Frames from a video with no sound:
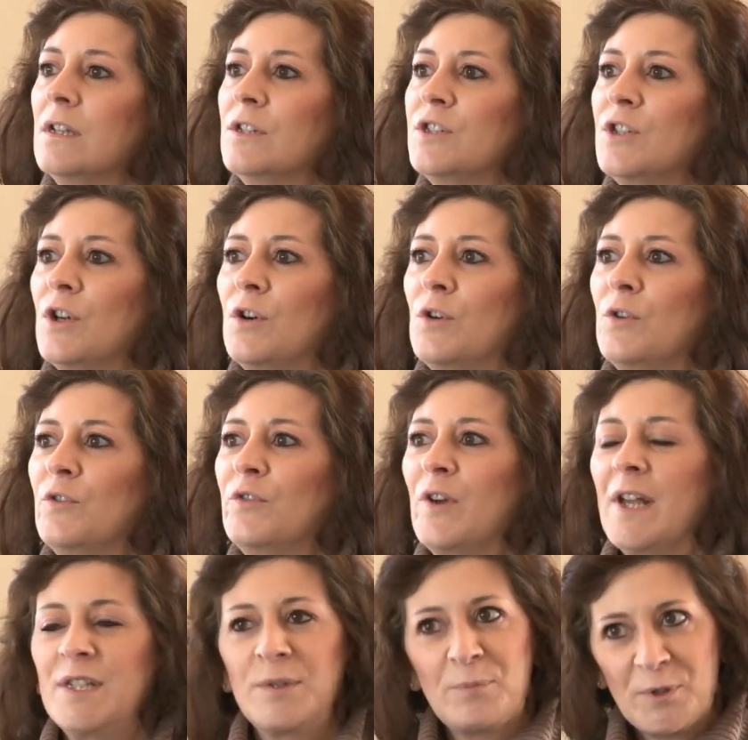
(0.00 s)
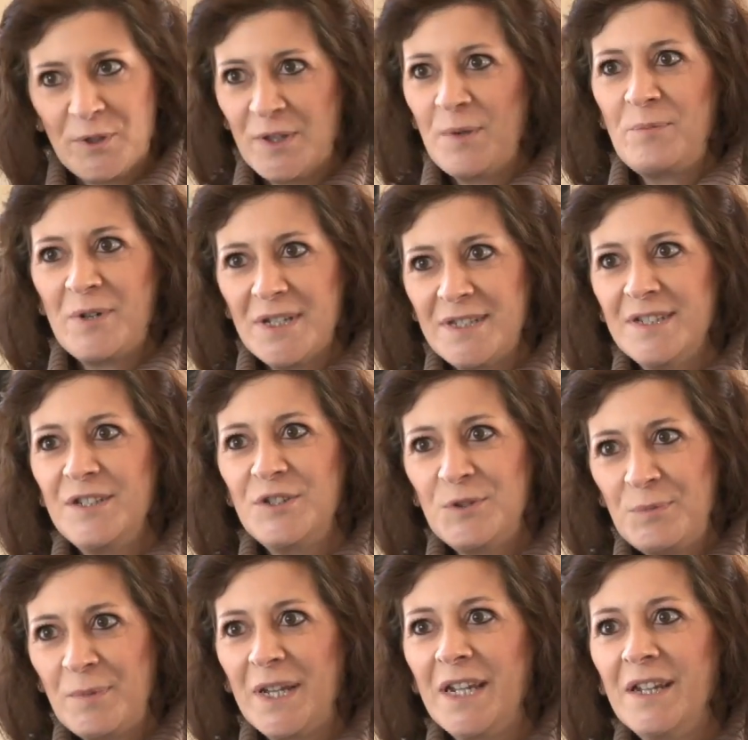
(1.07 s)
So as a birthday present
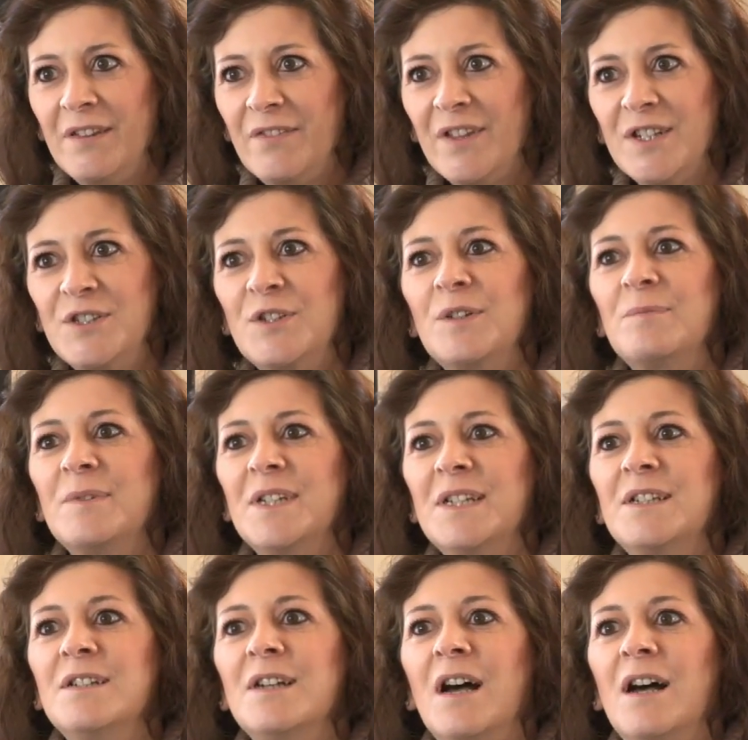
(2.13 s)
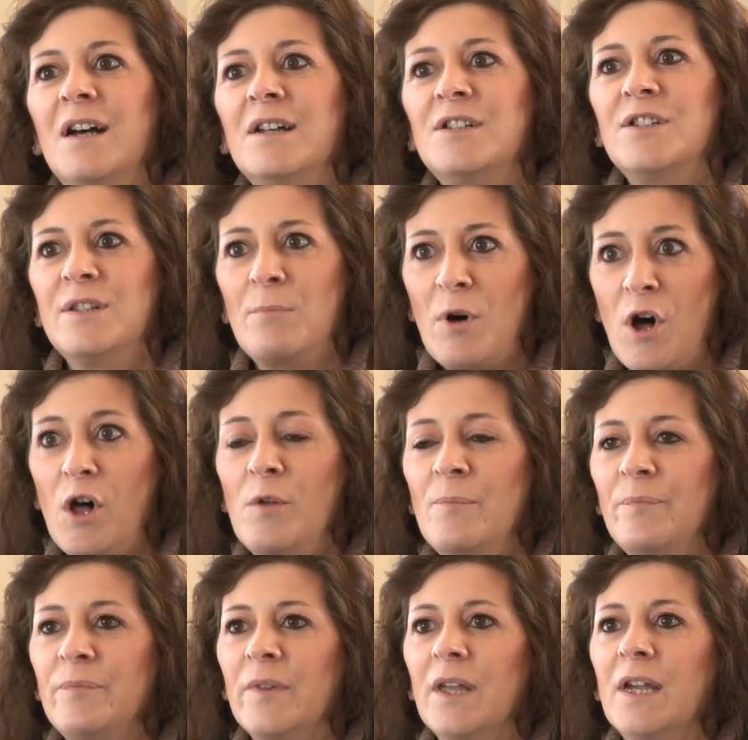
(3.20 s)
to me, they took me uh, to the mall
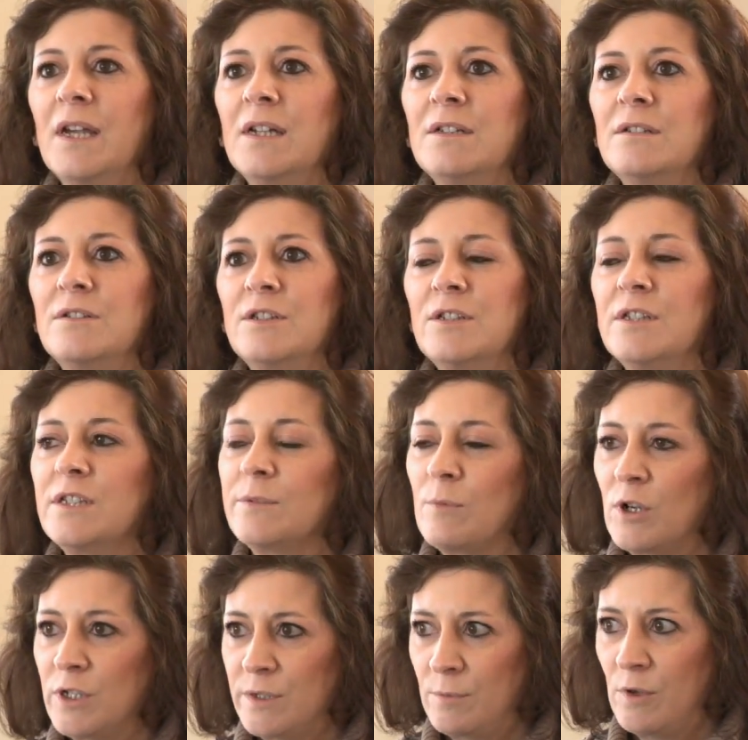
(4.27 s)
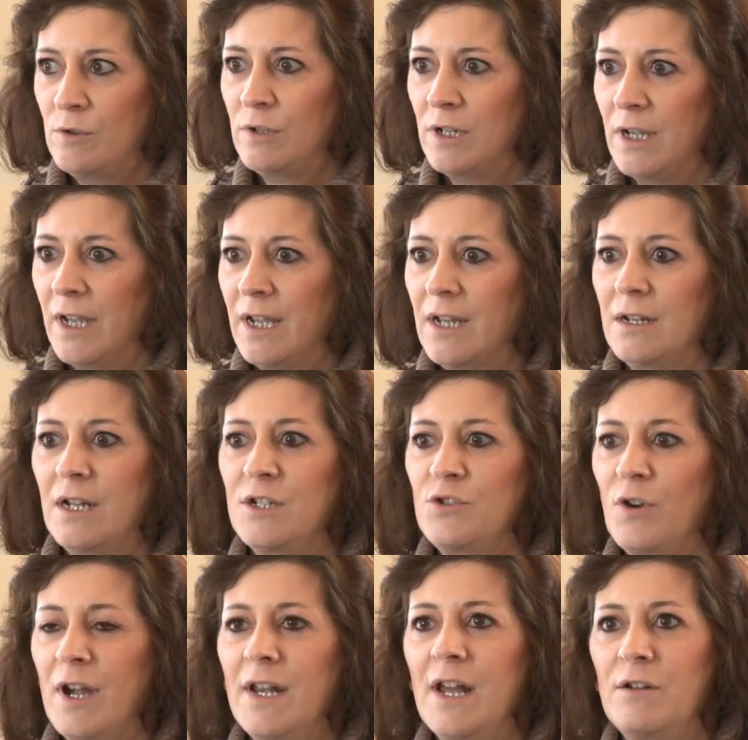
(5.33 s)
and to the Smart Smoke, and I
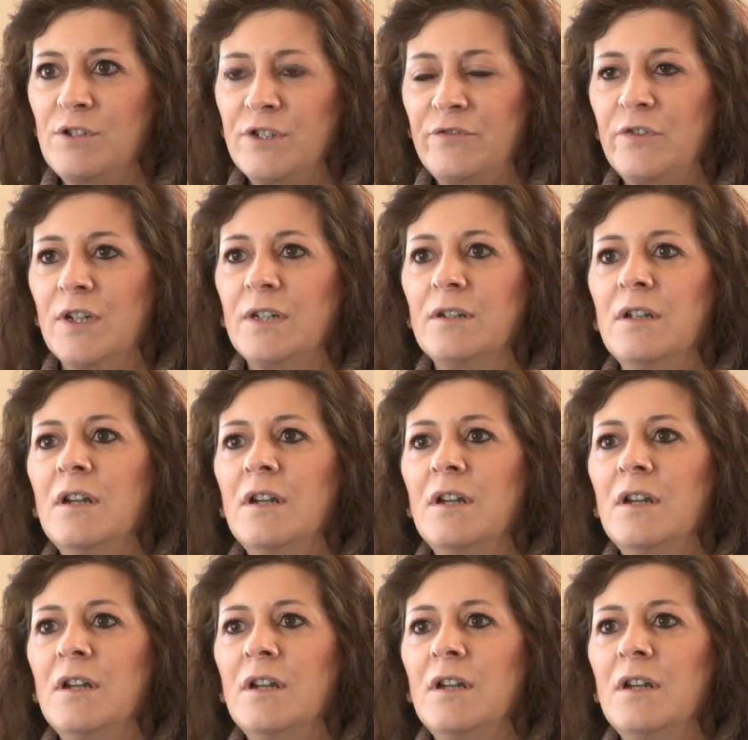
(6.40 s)
tried out different